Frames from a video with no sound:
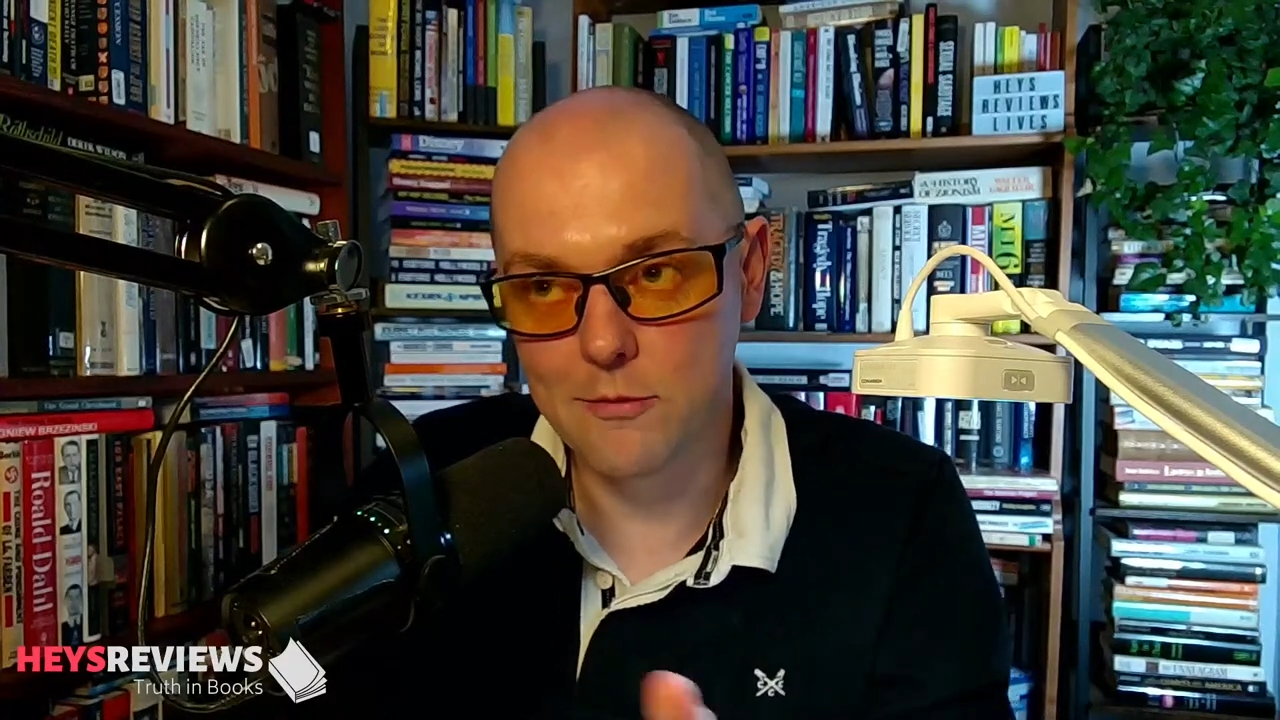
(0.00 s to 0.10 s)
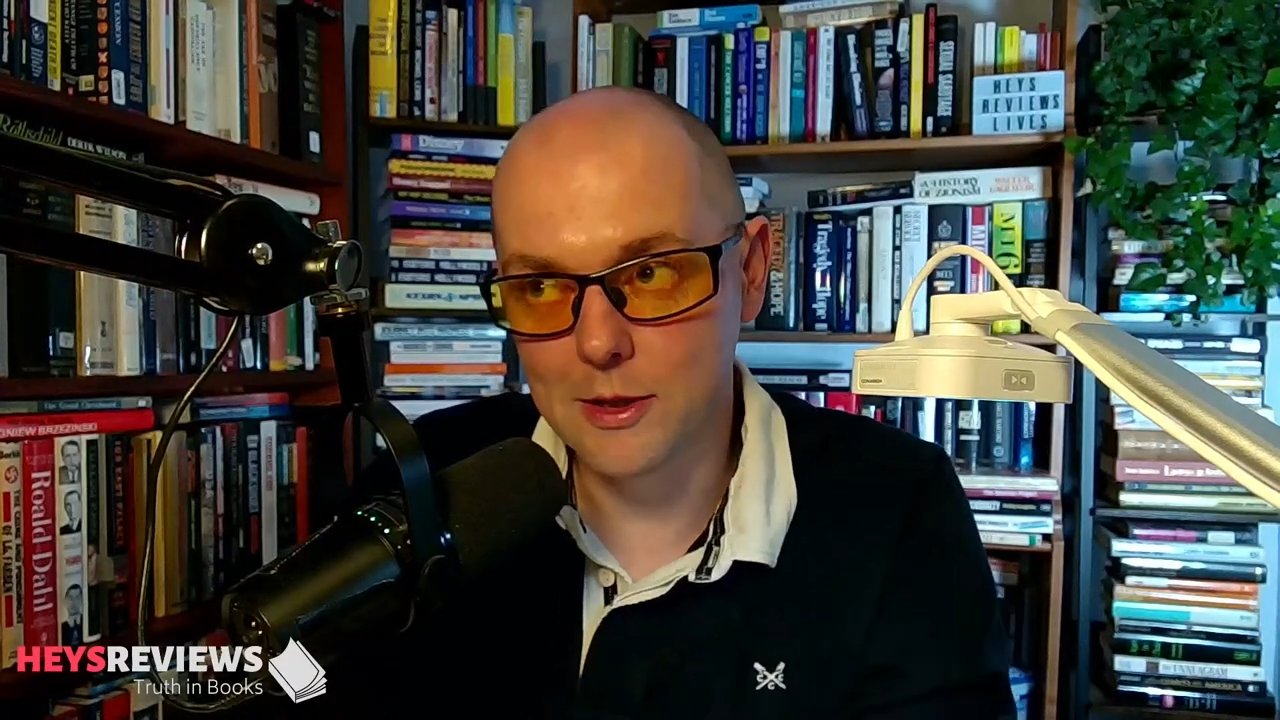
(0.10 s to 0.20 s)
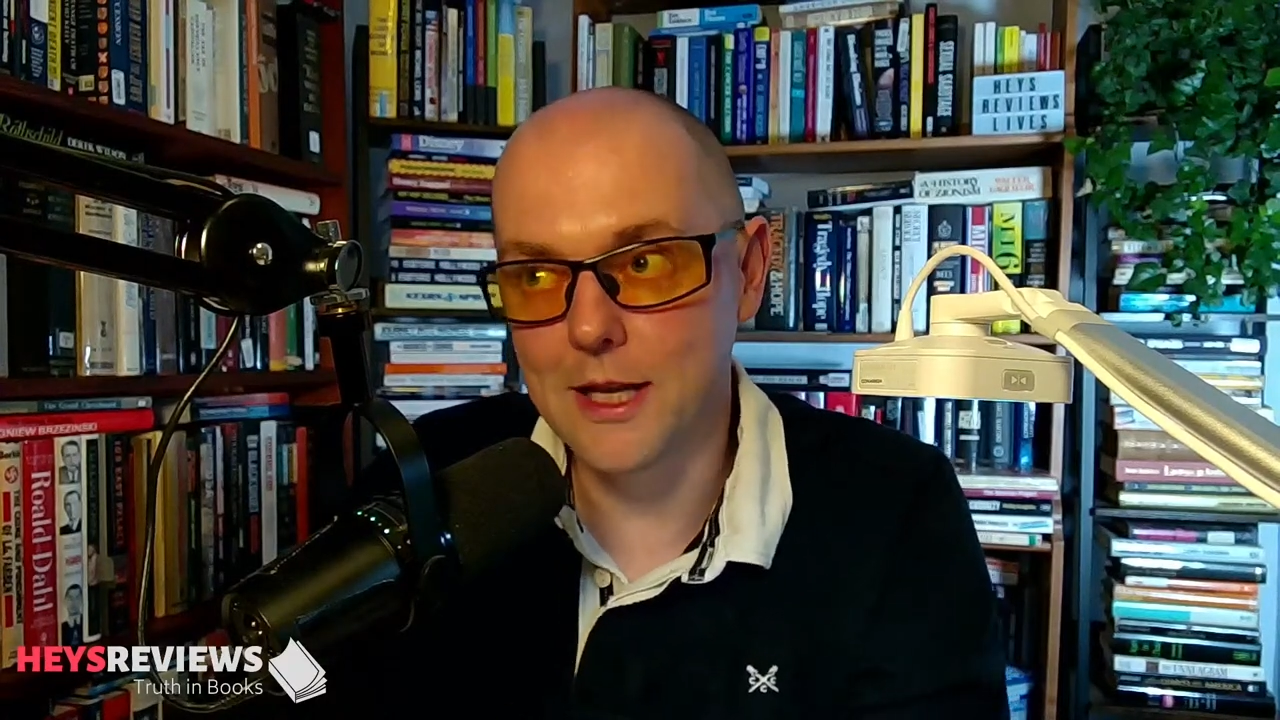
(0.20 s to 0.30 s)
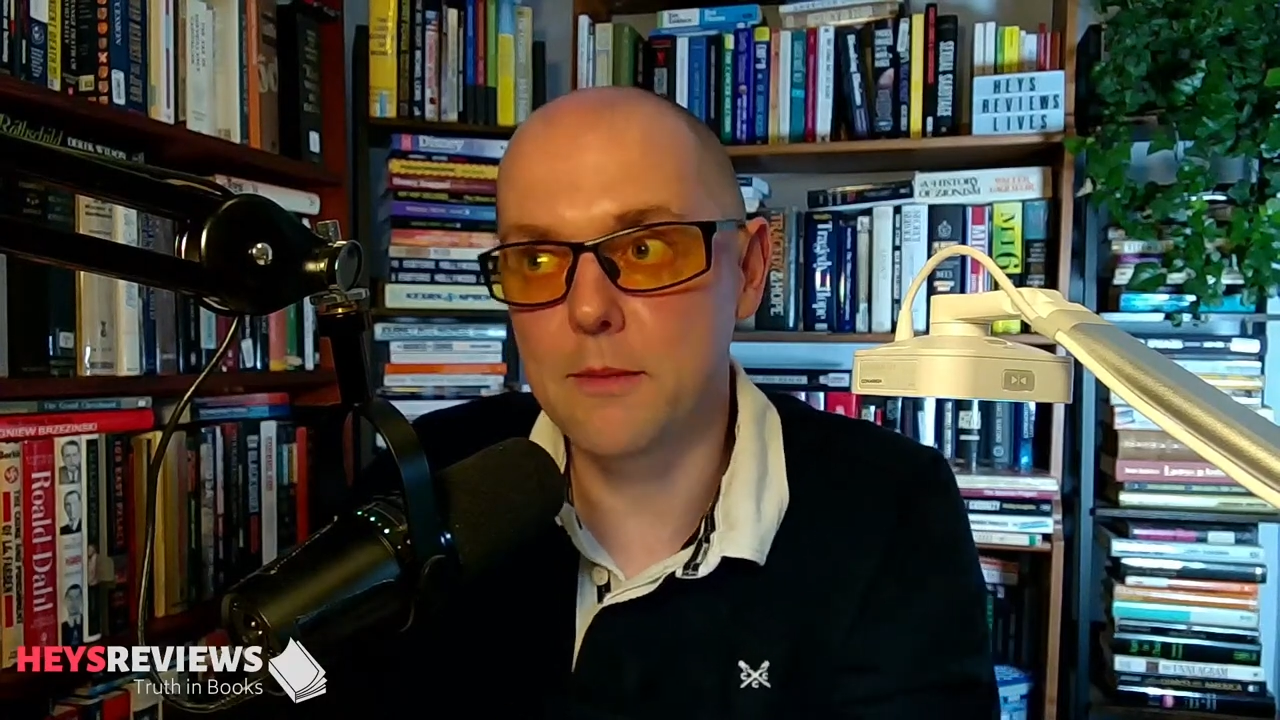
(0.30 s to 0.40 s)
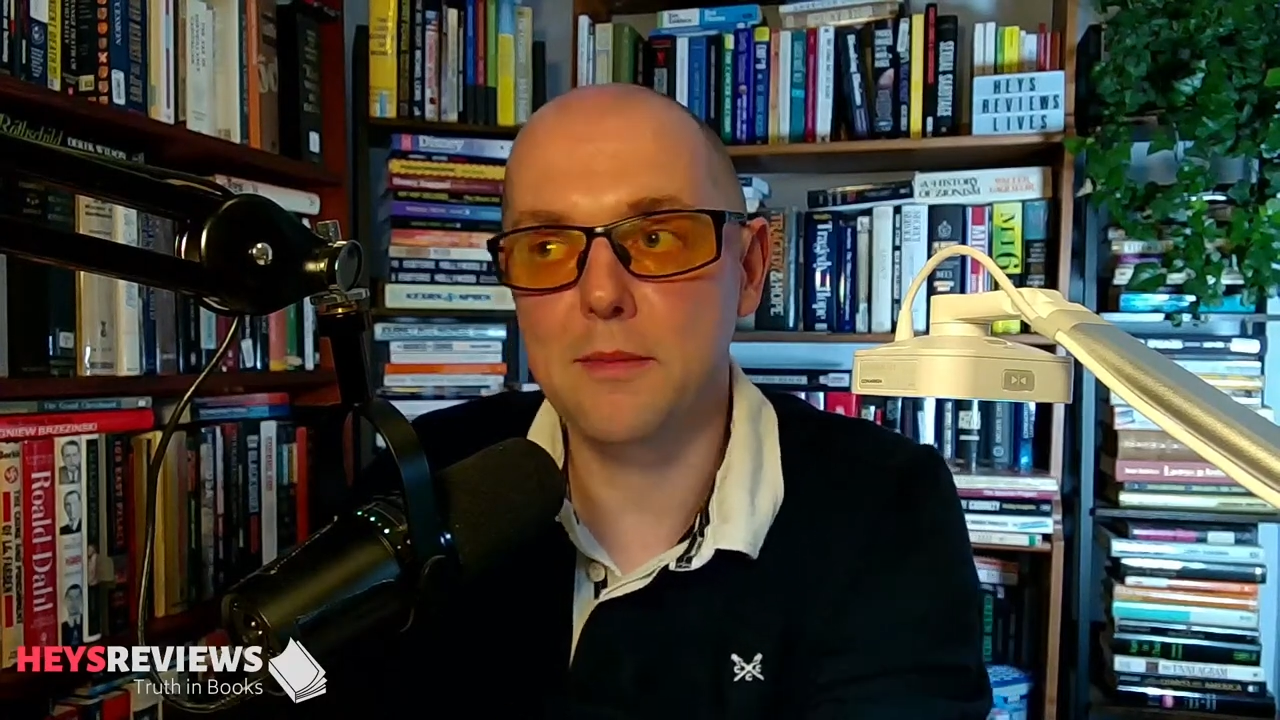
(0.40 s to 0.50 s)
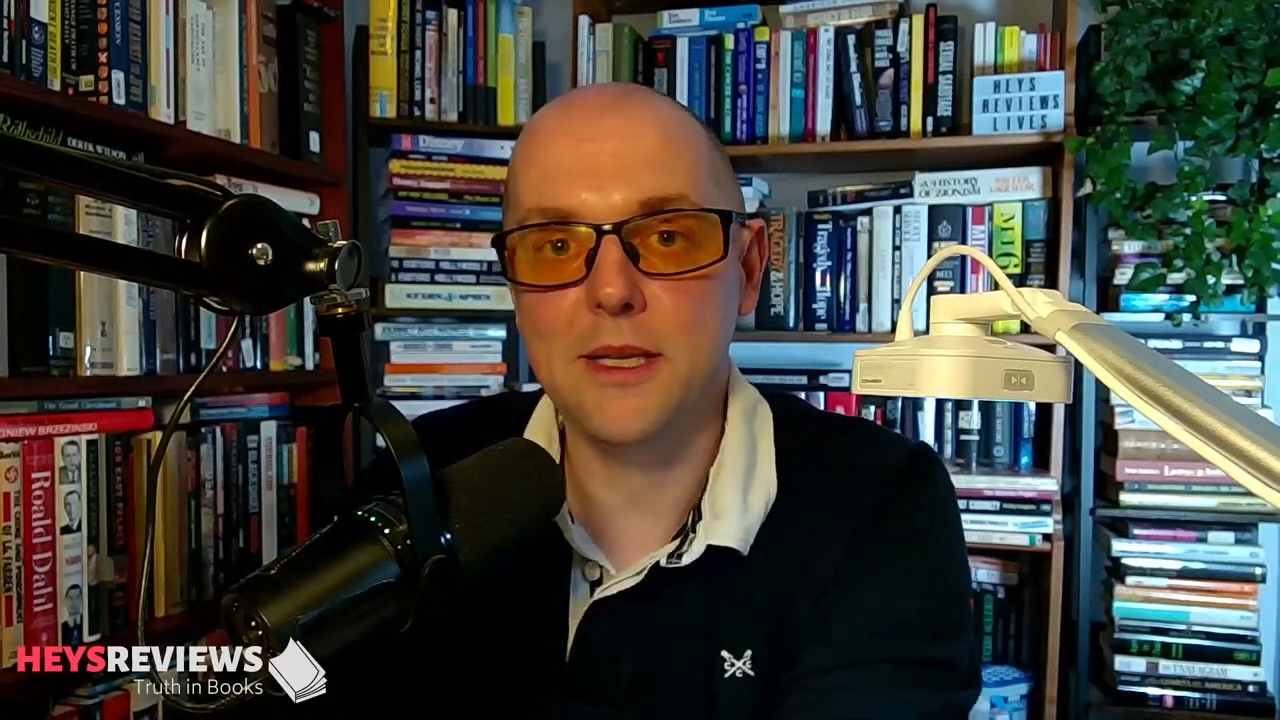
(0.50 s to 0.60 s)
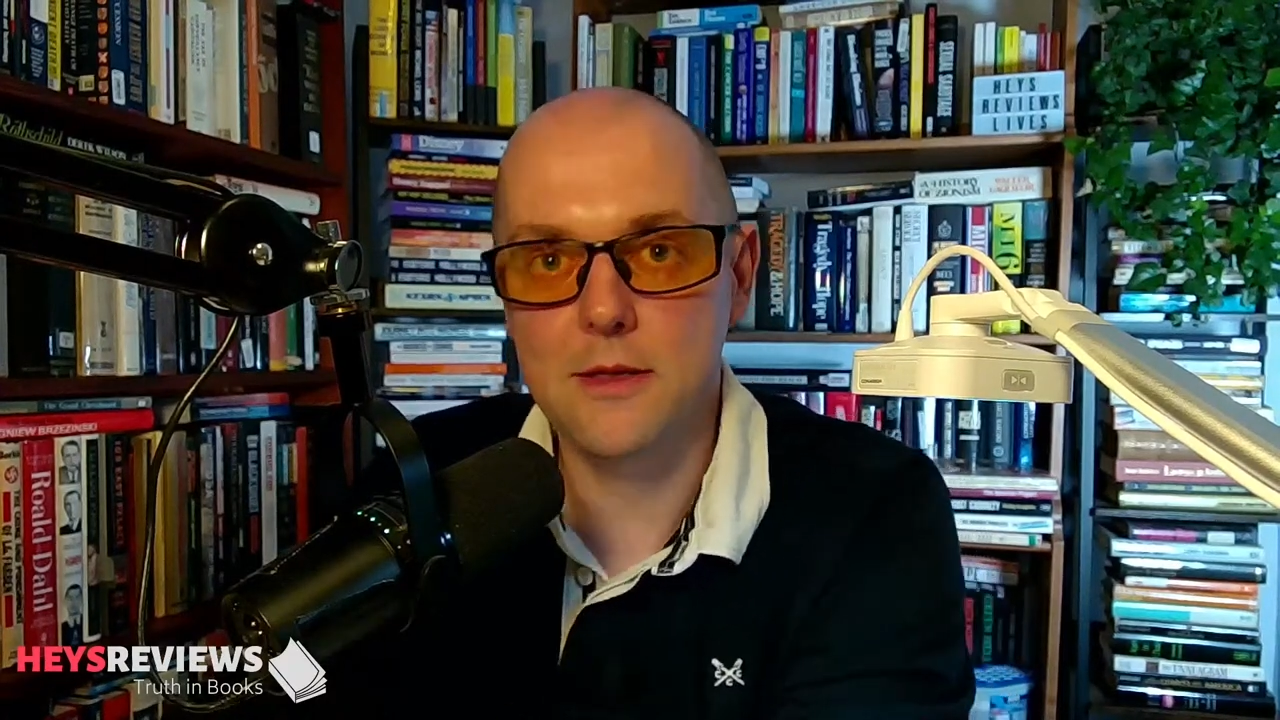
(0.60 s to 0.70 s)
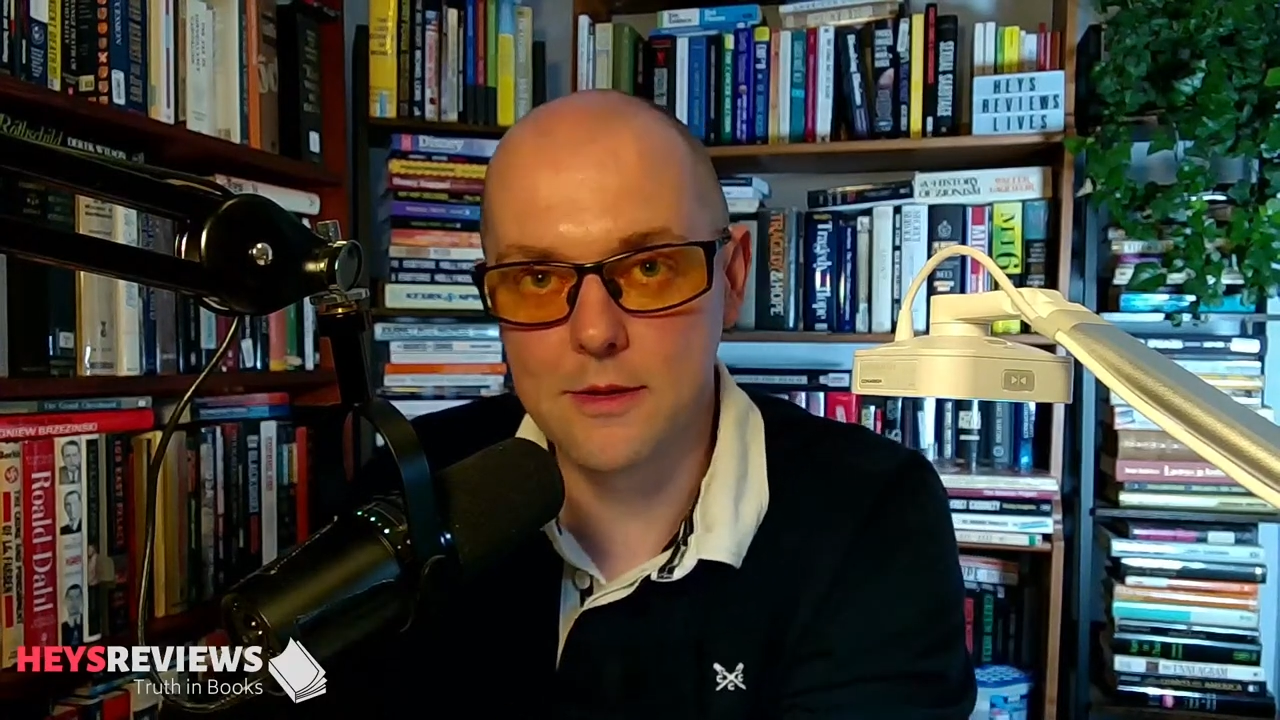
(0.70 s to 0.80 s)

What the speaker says: what led me